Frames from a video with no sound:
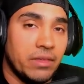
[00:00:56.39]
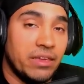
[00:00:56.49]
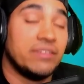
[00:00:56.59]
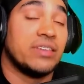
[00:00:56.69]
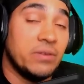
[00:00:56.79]

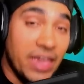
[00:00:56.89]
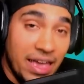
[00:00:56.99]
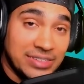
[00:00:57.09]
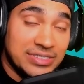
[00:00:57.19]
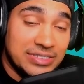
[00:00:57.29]
So
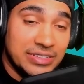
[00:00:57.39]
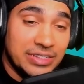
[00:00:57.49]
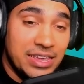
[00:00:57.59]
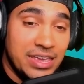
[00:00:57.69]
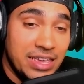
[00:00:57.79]
yes,
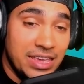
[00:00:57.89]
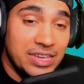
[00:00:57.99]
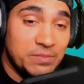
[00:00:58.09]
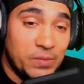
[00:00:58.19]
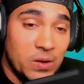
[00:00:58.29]

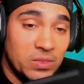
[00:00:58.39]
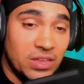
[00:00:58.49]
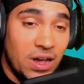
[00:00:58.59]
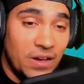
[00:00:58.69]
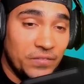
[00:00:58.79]
he's
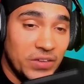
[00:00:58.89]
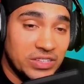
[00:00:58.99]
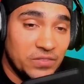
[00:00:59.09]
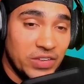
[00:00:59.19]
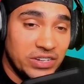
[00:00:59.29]
both
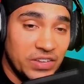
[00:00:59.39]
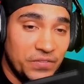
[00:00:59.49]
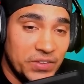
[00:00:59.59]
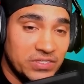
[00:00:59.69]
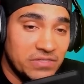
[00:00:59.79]
offensive and
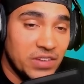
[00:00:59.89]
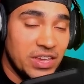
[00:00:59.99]
defensive.